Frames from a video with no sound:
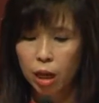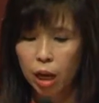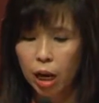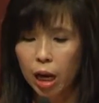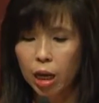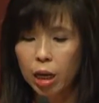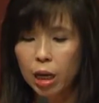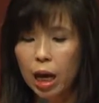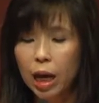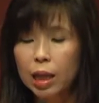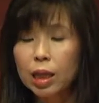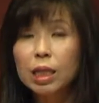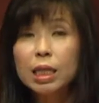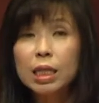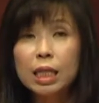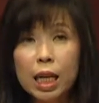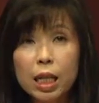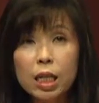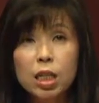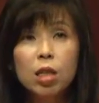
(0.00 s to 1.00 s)
And at the
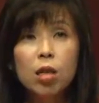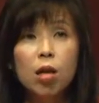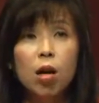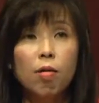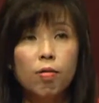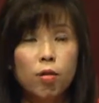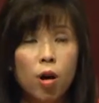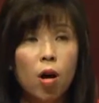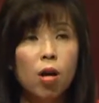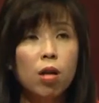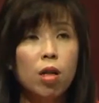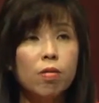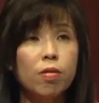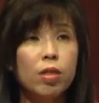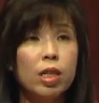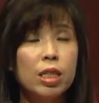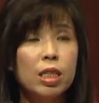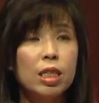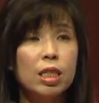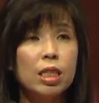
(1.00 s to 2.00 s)
center of all
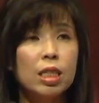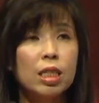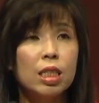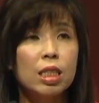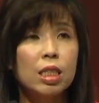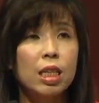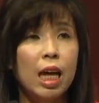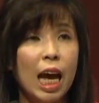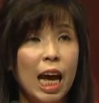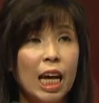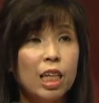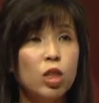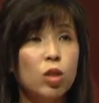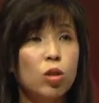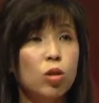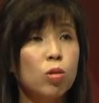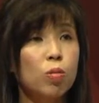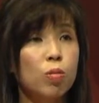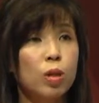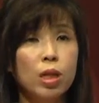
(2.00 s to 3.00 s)
of this
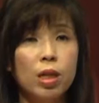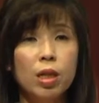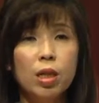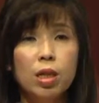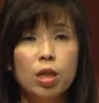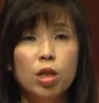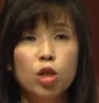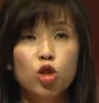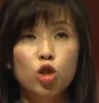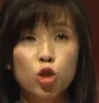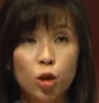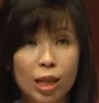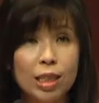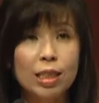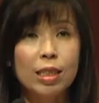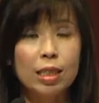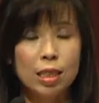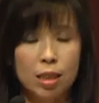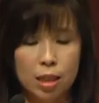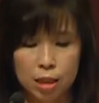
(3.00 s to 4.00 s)
has to be
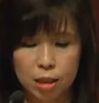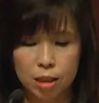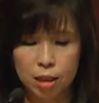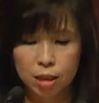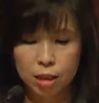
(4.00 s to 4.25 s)
trust.